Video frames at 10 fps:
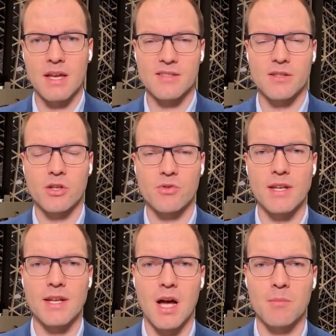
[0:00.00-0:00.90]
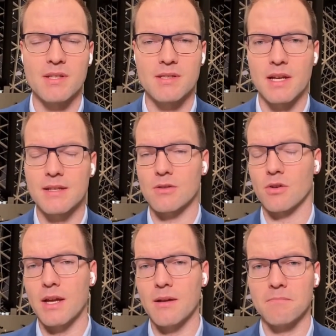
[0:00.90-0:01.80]
as the Ukrainian army says,
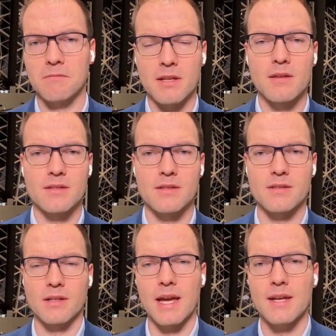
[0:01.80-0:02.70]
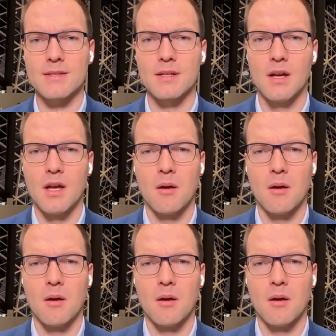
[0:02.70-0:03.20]
okay, then this is the case.